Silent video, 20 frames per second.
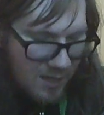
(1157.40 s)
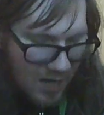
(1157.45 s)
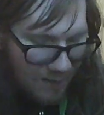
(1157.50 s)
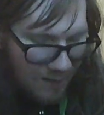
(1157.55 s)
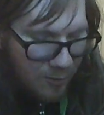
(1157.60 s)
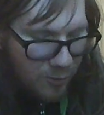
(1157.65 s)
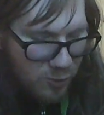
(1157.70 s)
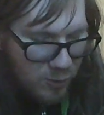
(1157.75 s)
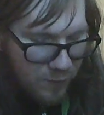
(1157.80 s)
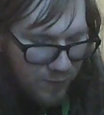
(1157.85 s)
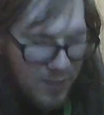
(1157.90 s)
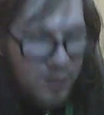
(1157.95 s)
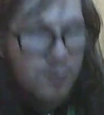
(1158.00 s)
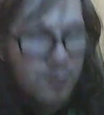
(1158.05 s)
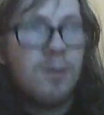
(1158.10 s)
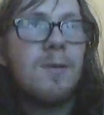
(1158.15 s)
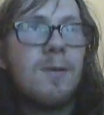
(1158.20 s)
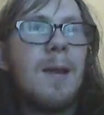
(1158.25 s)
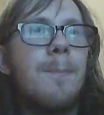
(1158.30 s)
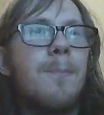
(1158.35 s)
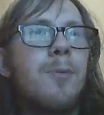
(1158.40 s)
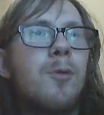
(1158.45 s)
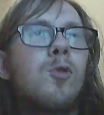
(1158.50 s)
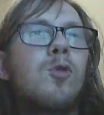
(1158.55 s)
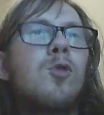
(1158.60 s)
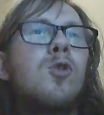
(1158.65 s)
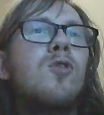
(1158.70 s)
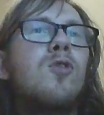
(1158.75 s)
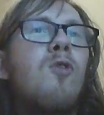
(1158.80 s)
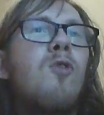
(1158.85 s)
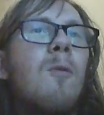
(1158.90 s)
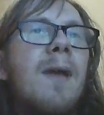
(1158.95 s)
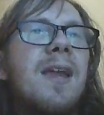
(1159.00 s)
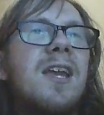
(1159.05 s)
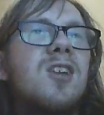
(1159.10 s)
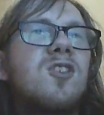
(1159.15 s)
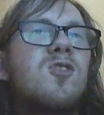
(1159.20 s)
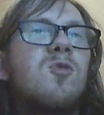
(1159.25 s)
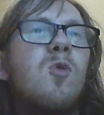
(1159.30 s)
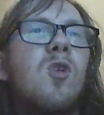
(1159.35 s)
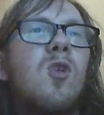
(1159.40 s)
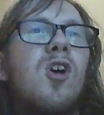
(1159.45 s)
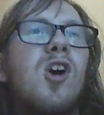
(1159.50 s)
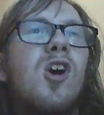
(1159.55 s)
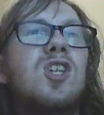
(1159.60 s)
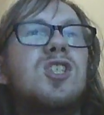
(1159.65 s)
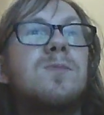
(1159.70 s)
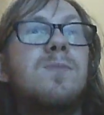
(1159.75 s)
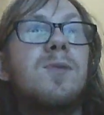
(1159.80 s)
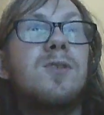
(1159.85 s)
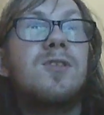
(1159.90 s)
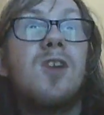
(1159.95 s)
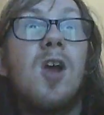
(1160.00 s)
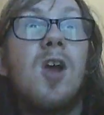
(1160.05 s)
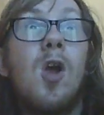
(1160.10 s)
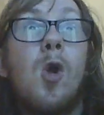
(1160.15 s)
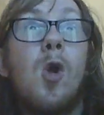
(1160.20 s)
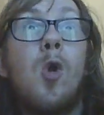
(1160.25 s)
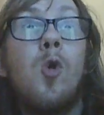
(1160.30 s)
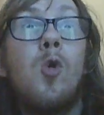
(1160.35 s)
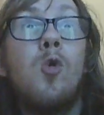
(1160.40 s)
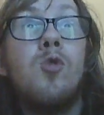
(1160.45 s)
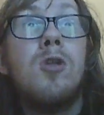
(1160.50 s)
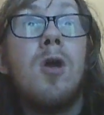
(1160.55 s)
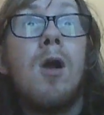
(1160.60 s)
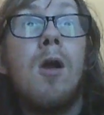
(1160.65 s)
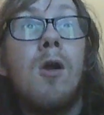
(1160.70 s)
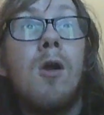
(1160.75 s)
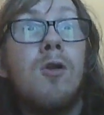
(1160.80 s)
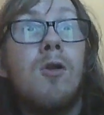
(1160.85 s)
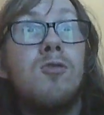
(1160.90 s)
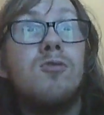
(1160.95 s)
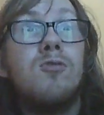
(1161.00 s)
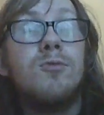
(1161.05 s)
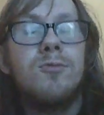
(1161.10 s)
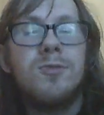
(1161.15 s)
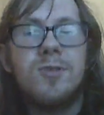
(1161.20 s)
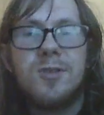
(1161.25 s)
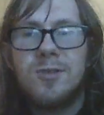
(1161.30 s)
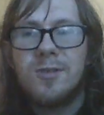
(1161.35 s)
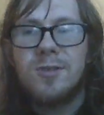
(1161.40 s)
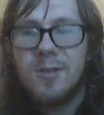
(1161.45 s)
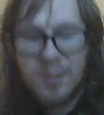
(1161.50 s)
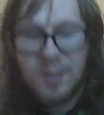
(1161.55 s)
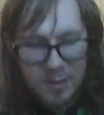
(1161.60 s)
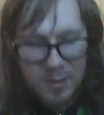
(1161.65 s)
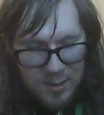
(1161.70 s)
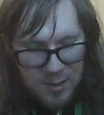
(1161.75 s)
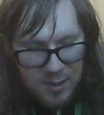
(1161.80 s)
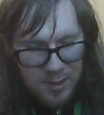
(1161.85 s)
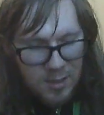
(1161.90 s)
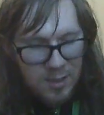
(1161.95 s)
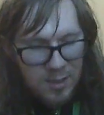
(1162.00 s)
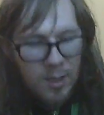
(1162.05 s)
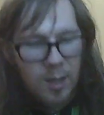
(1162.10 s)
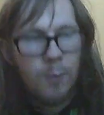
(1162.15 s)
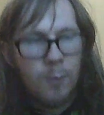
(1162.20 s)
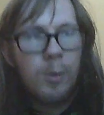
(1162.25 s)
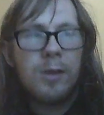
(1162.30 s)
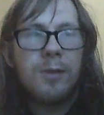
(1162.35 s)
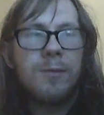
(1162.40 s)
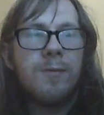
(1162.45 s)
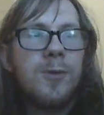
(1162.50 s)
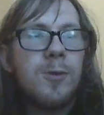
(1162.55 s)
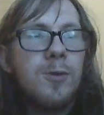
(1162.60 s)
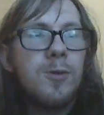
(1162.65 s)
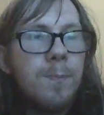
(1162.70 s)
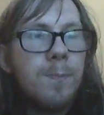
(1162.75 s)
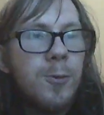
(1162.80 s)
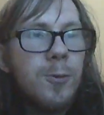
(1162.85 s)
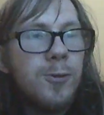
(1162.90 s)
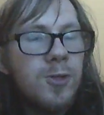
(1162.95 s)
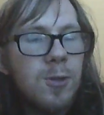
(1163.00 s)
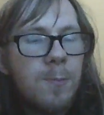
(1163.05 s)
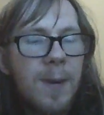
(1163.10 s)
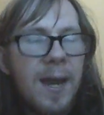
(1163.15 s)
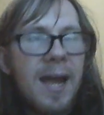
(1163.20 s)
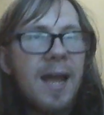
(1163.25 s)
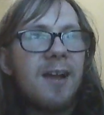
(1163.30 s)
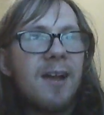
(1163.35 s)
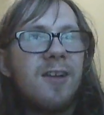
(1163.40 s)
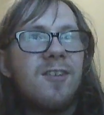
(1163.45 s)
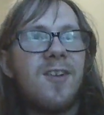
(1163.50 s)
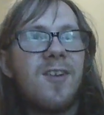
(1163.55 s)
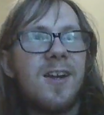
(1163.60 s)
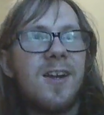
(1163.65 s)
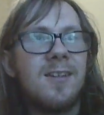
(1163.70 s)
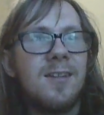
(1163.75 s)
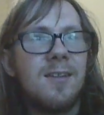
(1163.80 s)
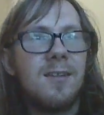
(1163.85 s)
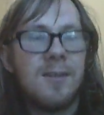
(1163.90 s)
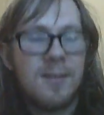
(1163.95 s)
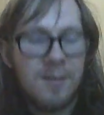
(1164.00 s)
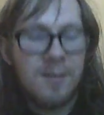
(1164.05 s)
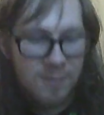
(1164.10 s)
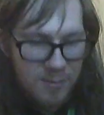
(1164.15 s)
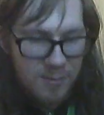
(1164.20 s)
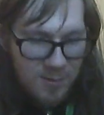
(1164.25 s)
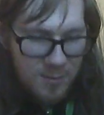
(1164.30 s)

I'm not sure if that will improve or make it worse, but who knows? We'll do the booster pack finally.